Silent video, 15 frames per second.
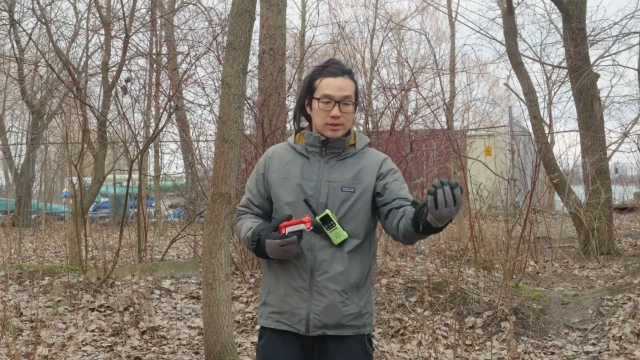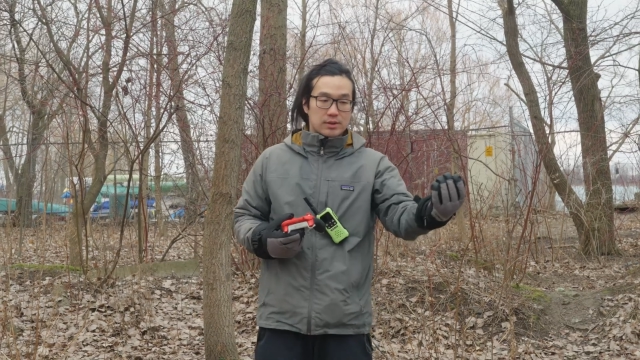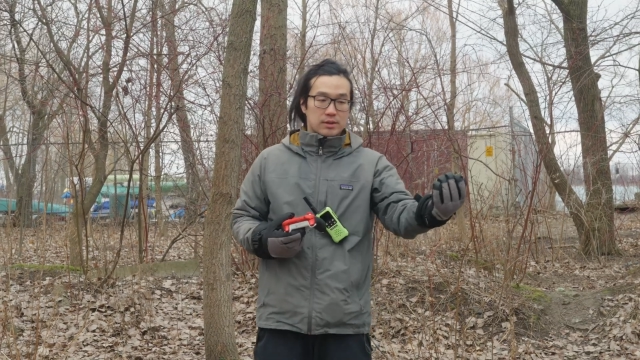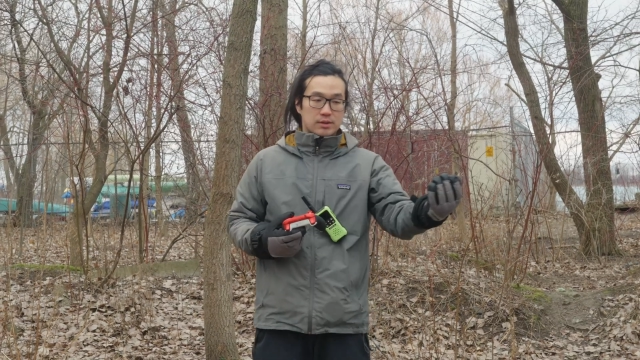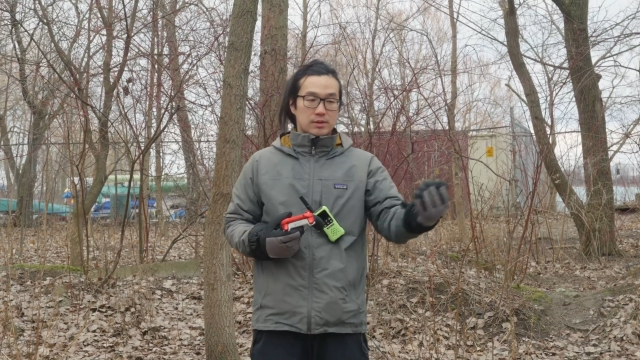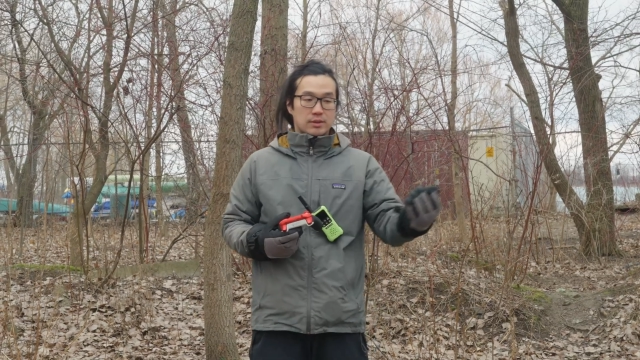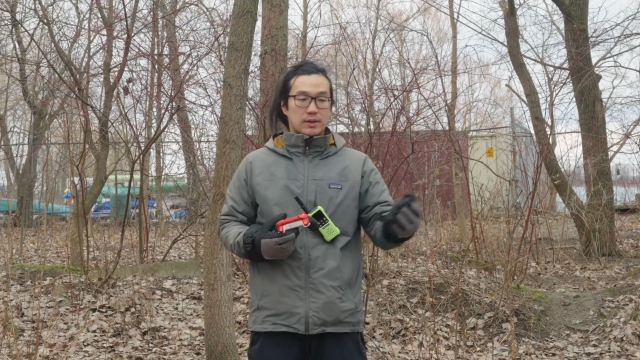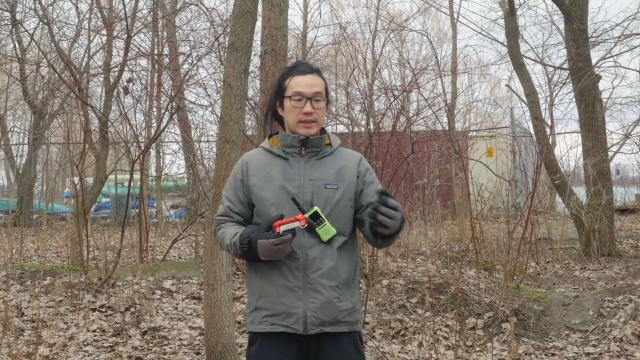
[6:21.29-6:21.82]
a
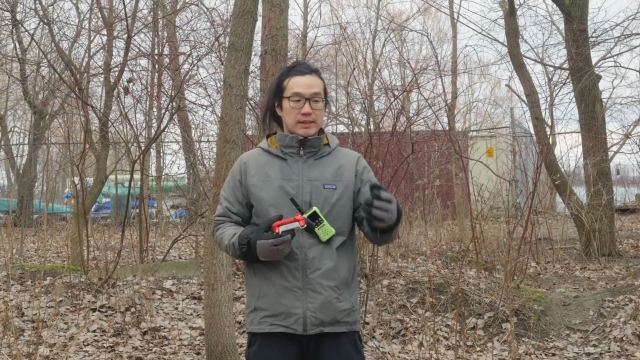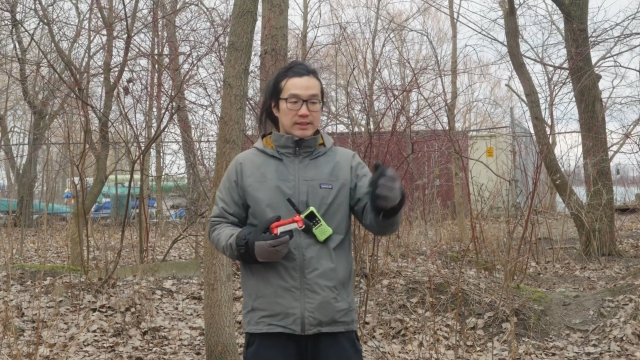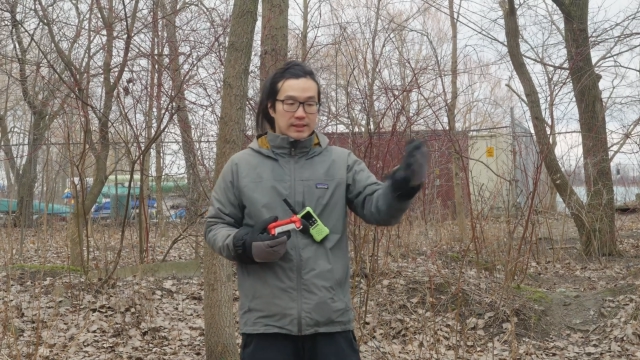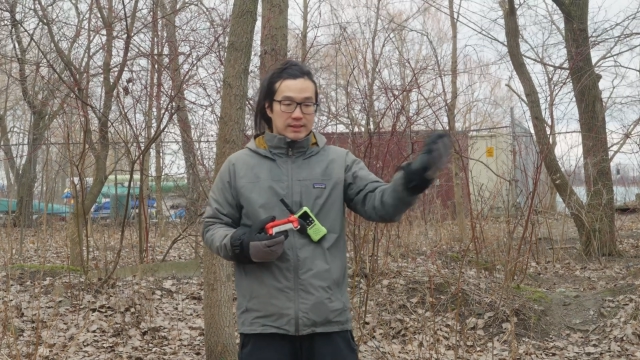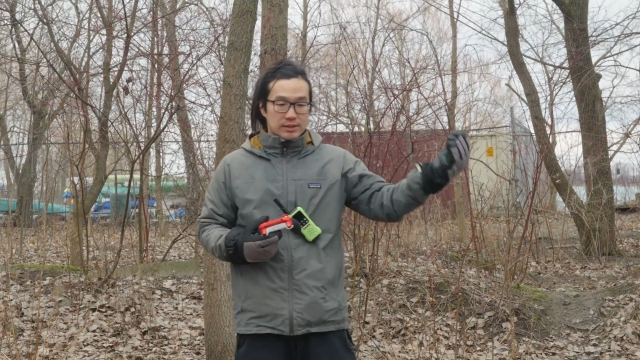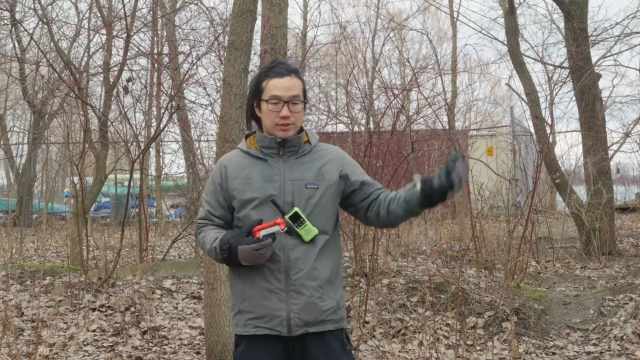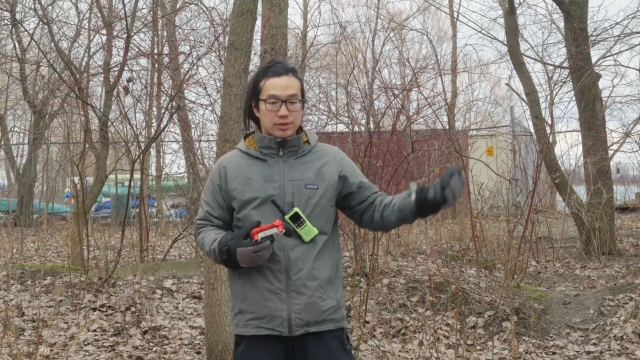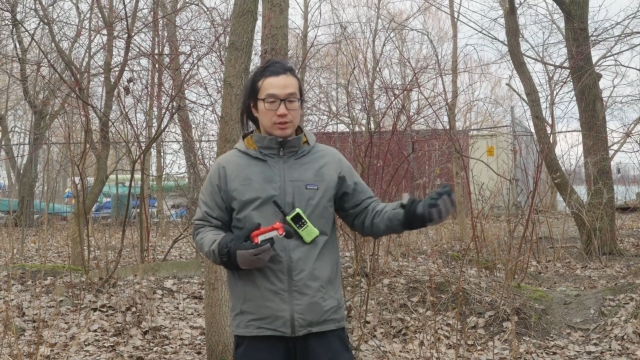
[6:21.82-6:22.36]
little and
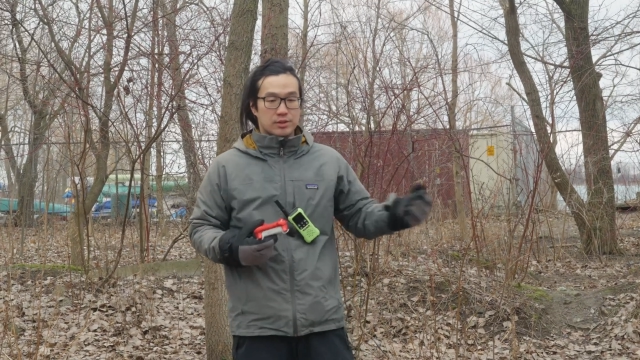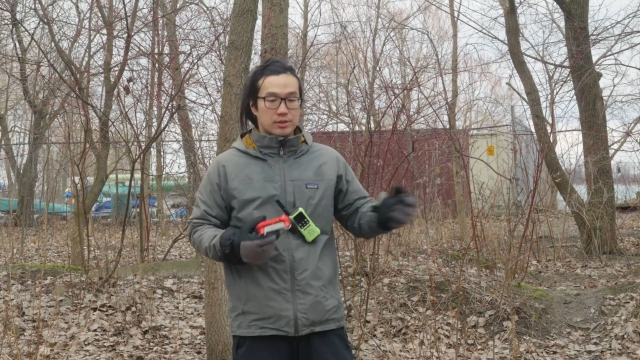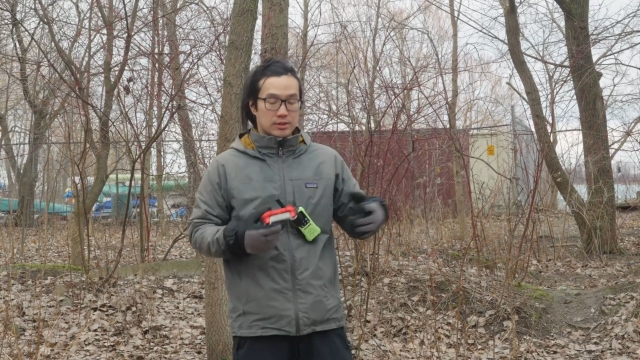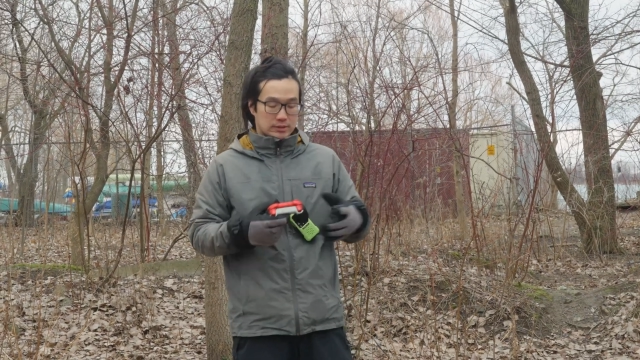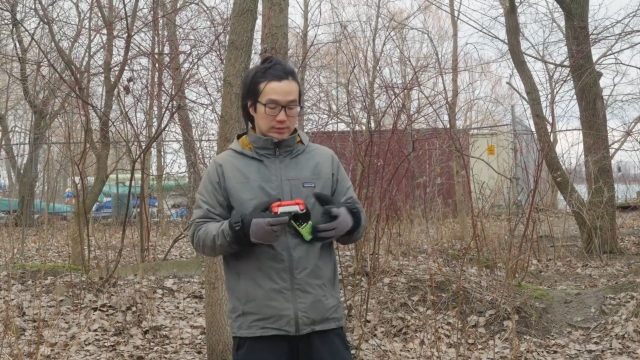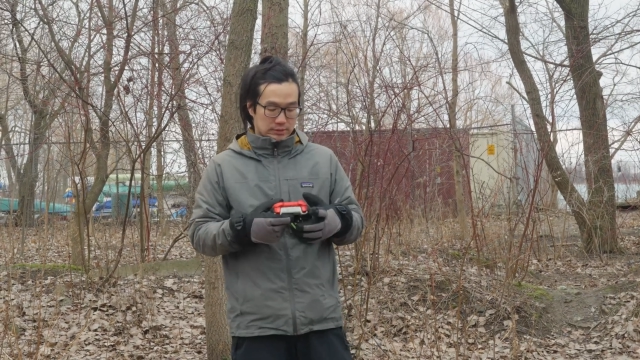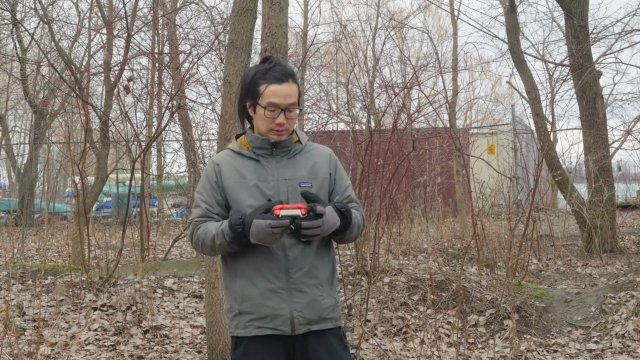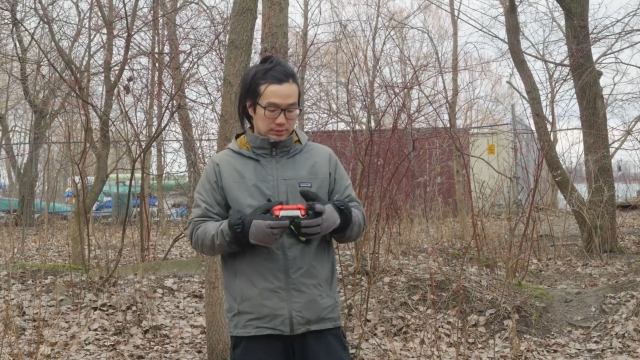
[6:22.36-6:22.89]
then yeah. turn.
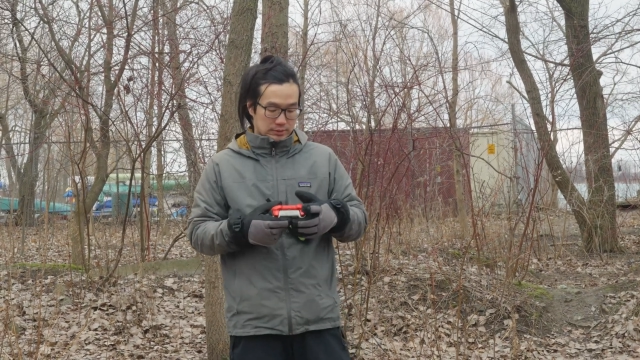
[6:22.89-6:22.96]
Okay.